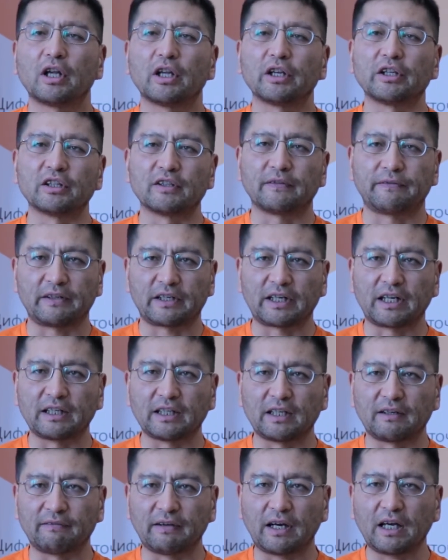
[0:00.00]
in the
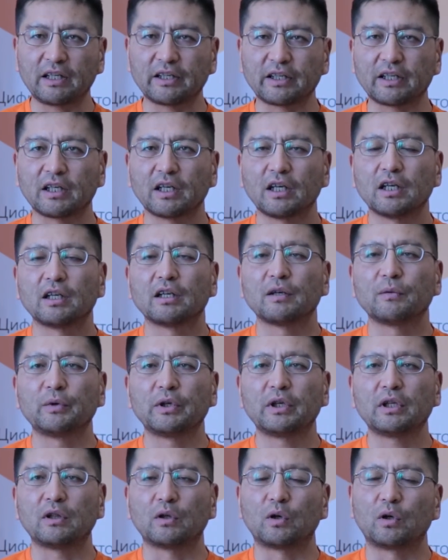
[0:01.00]
Fergana Valley,
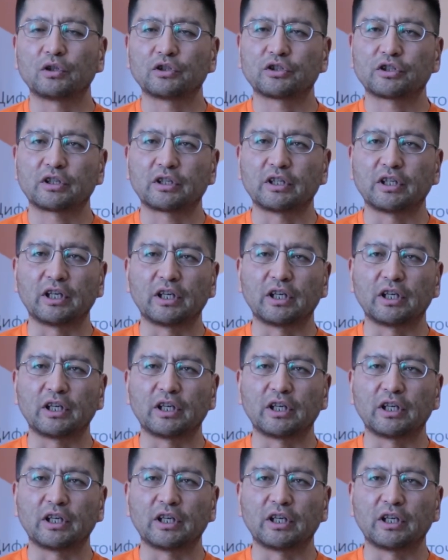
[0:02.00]
we launched